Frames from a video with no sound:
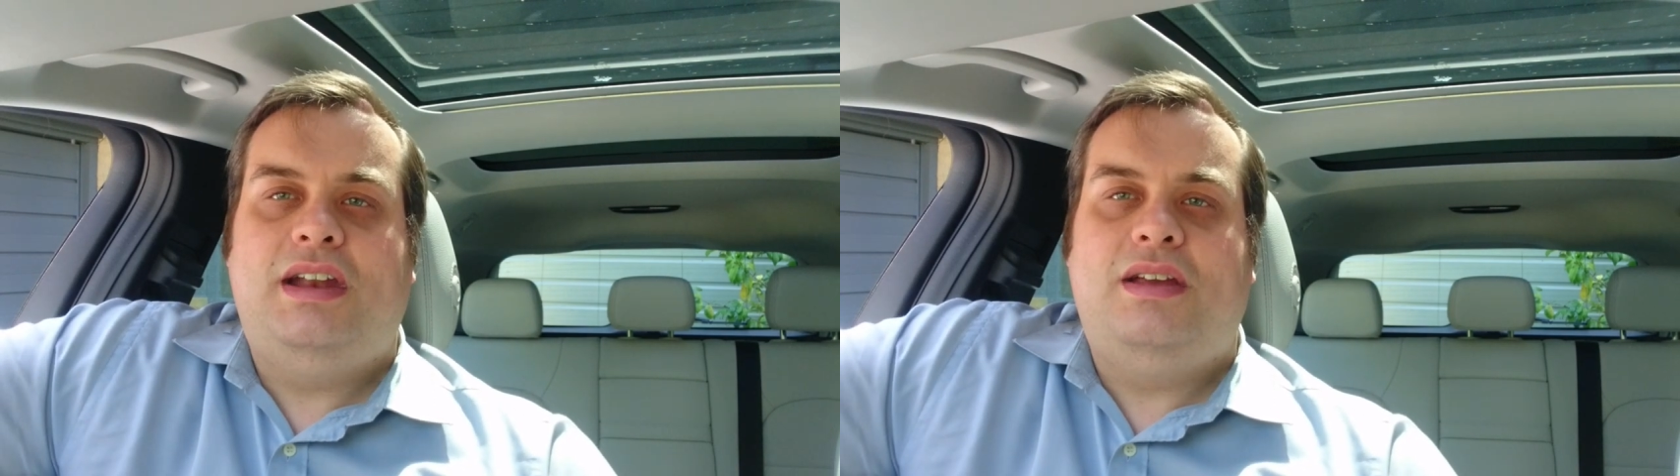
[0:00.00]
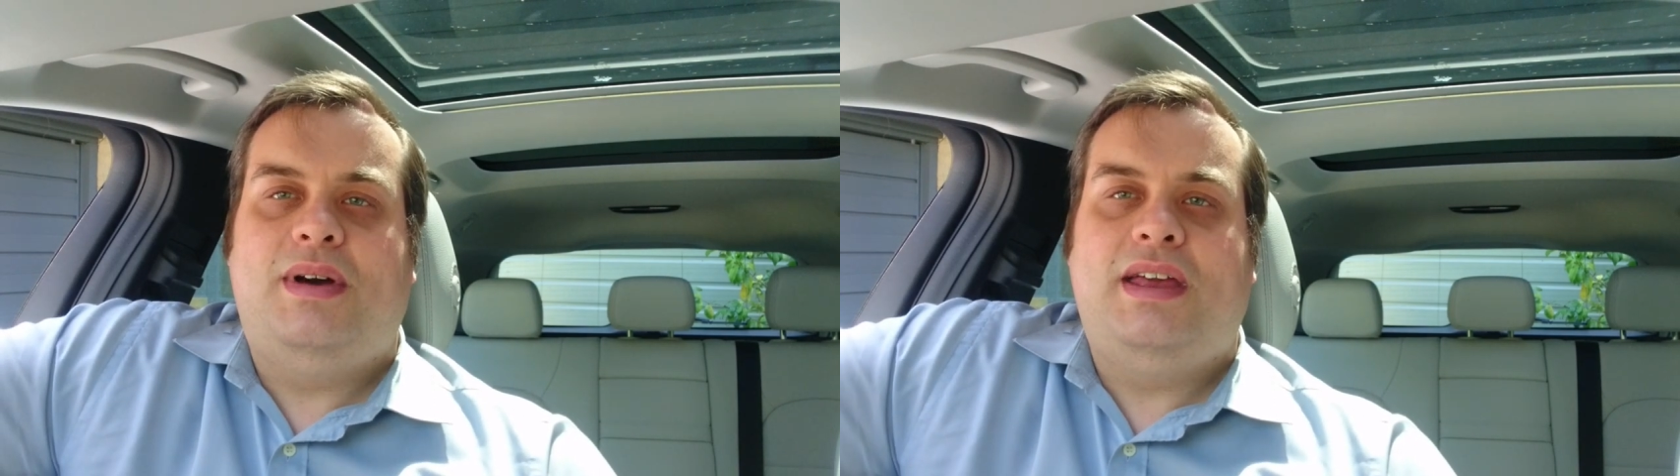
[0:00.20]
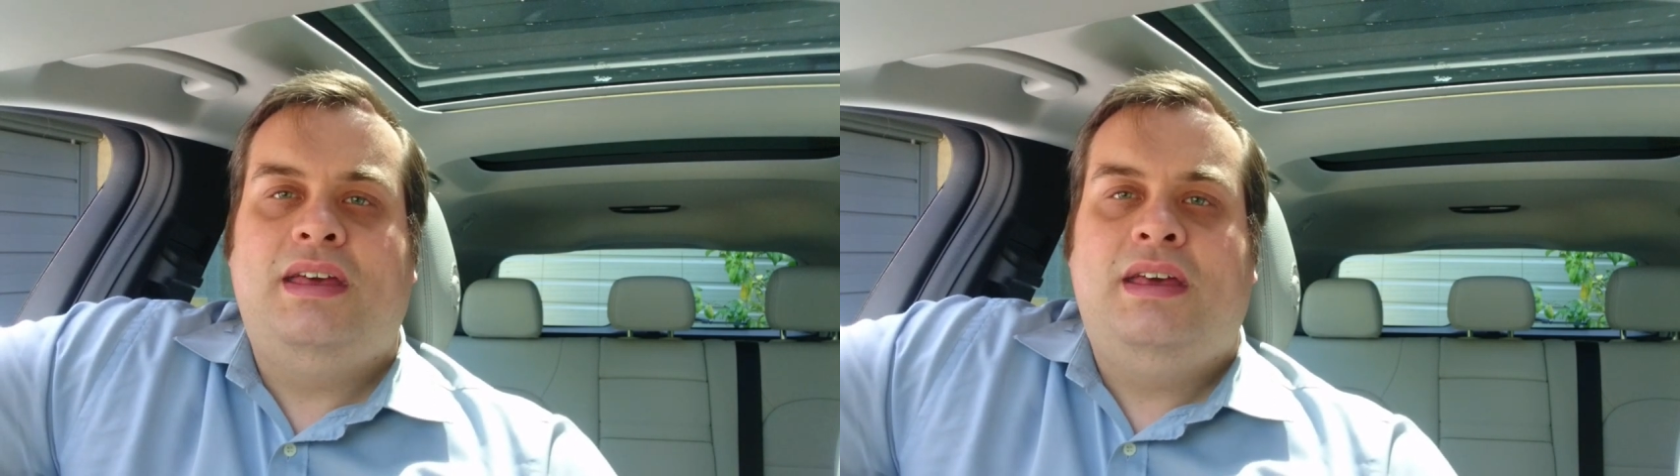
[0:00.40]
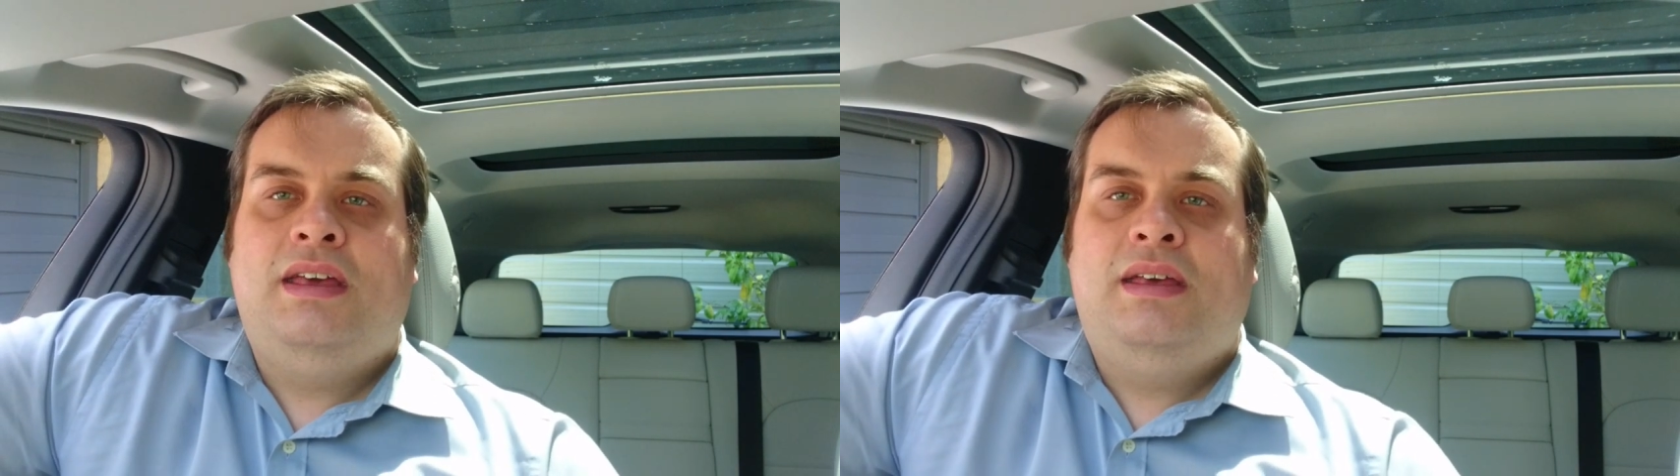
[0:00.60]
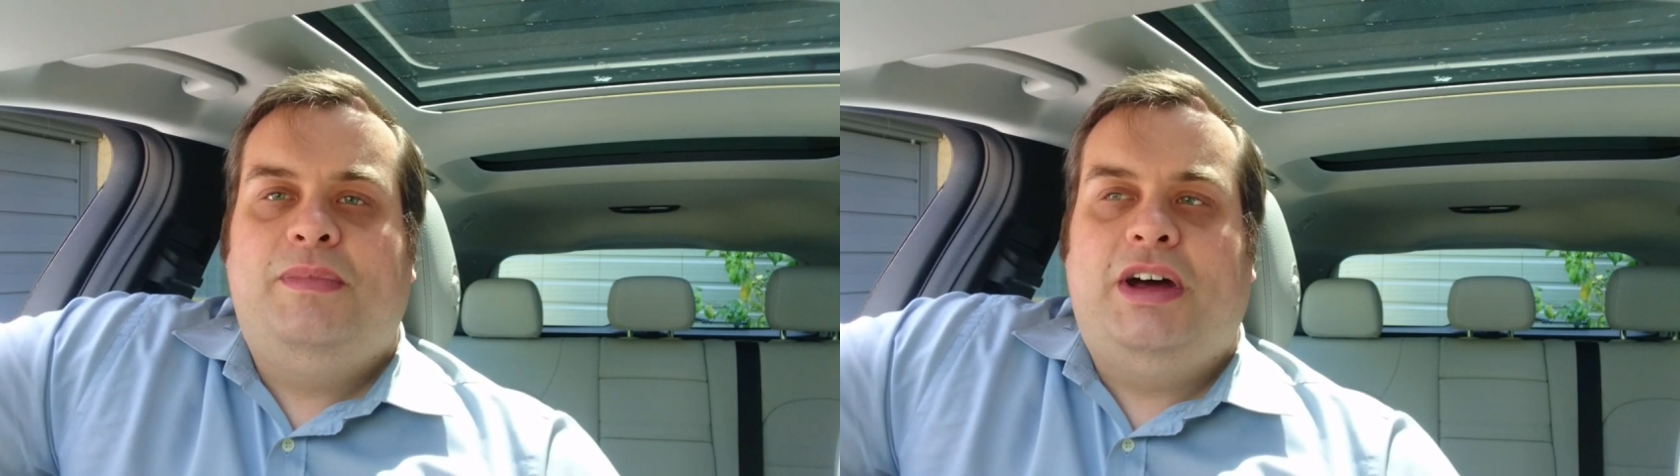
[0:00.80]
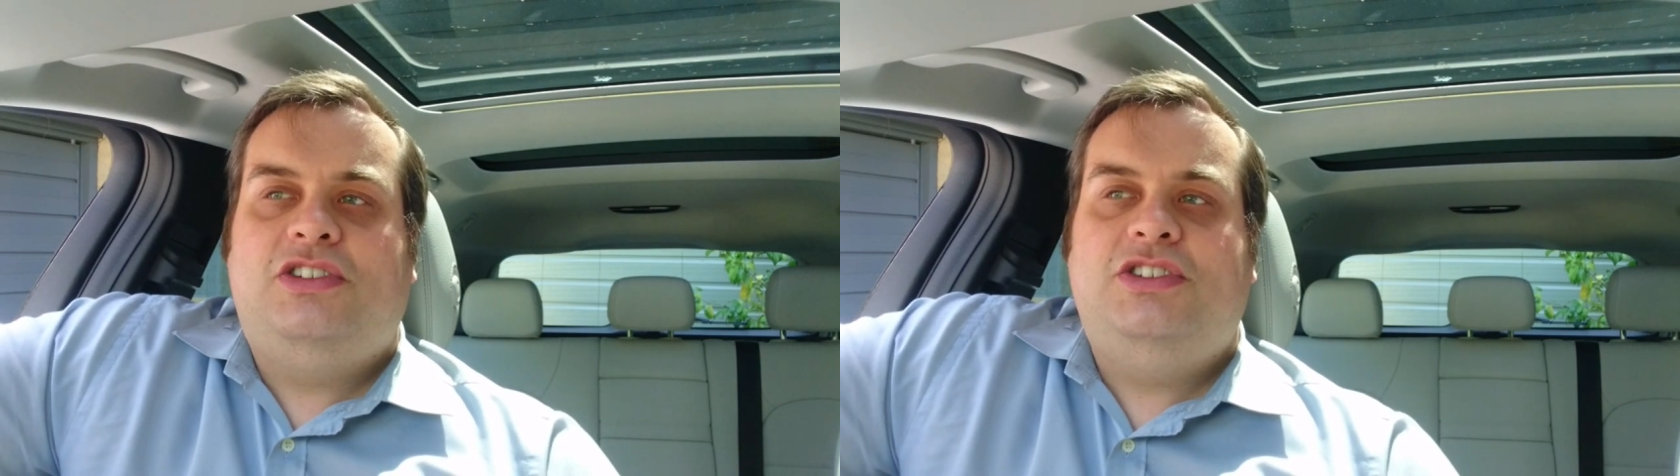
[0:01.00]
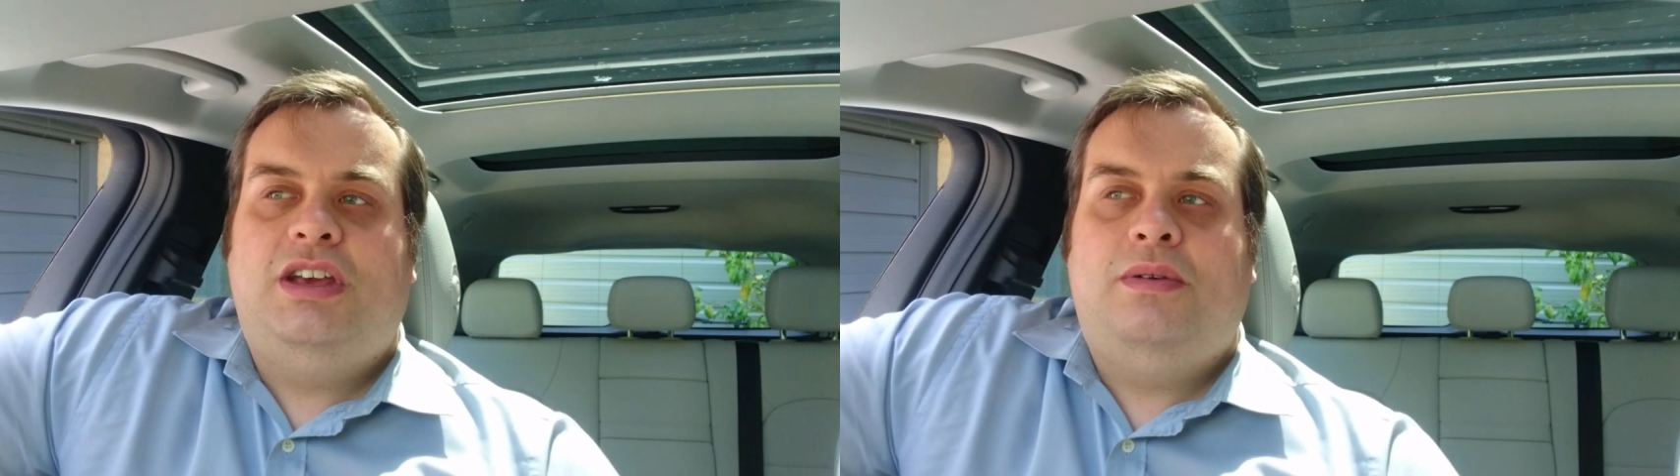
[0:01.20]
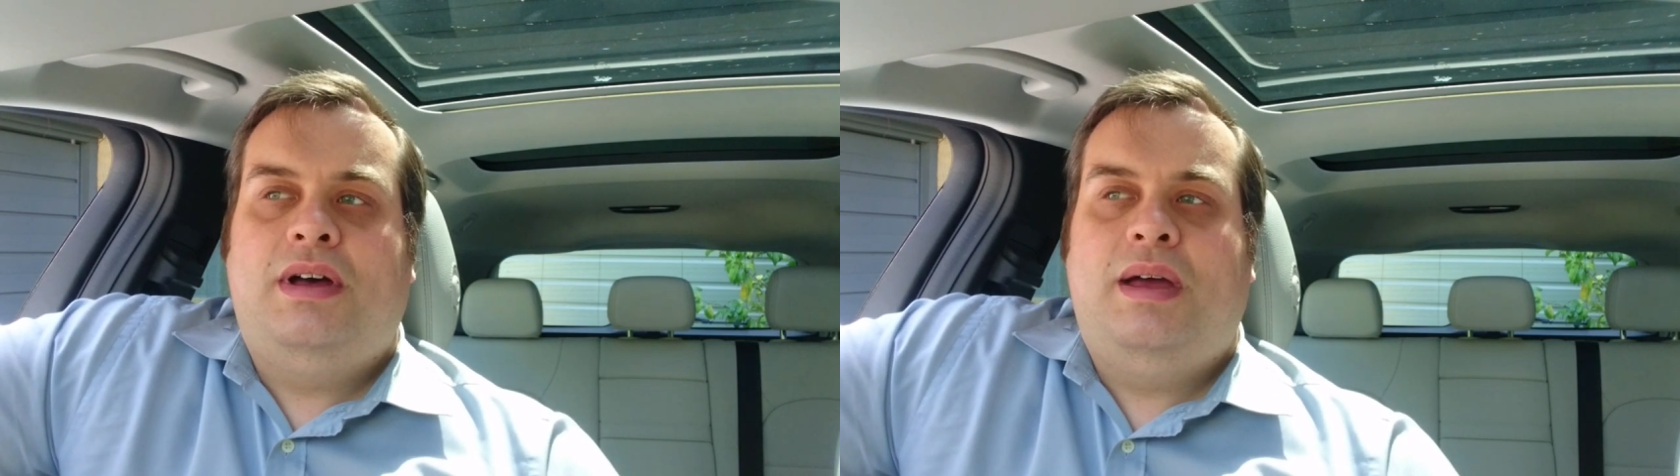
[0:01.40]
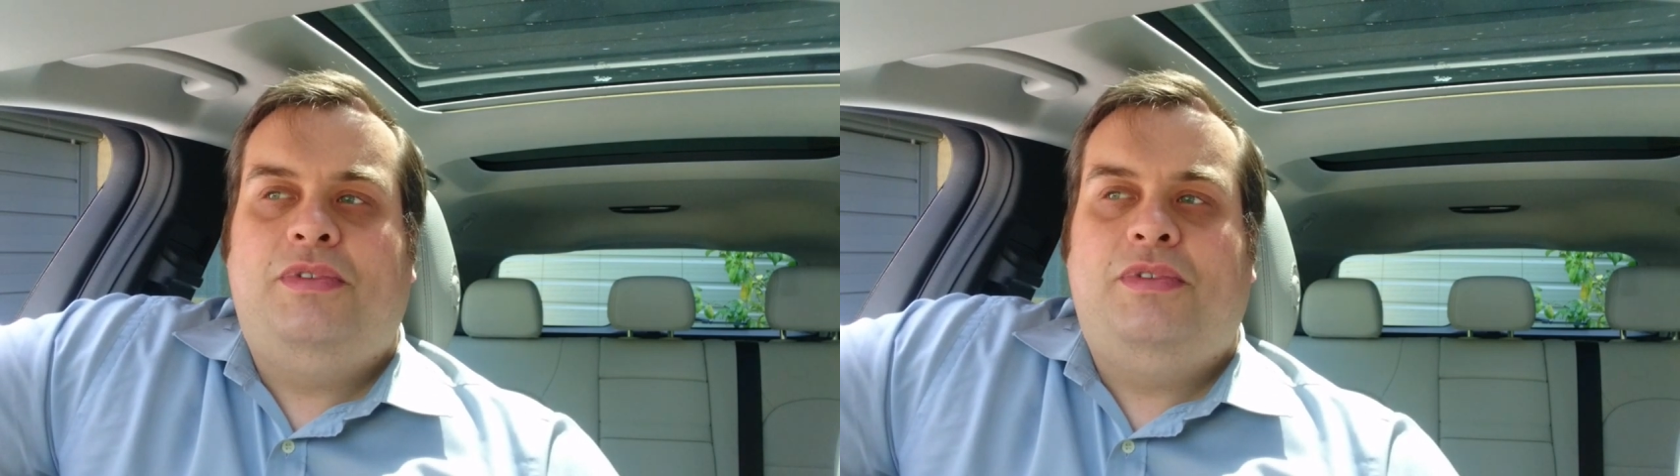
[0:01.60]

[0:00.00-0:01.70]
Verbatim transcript: anyway, much newer.